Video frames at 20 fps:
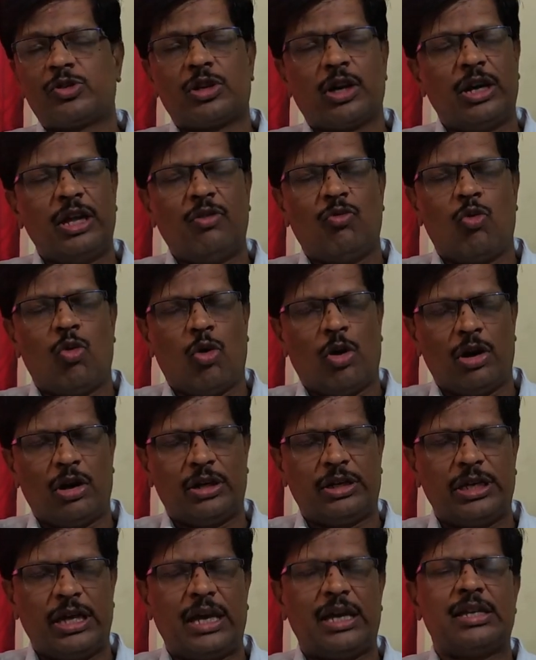study whole
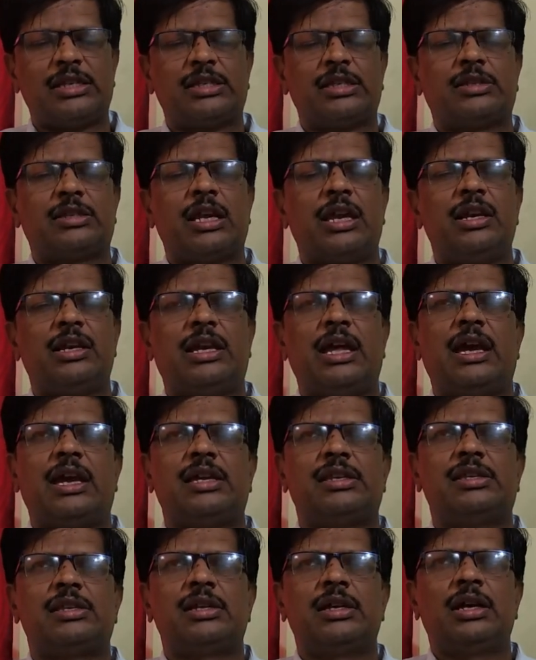days, 10
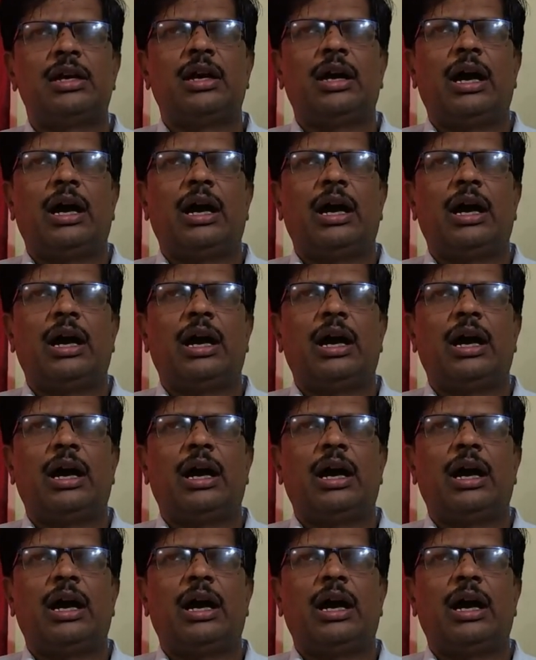days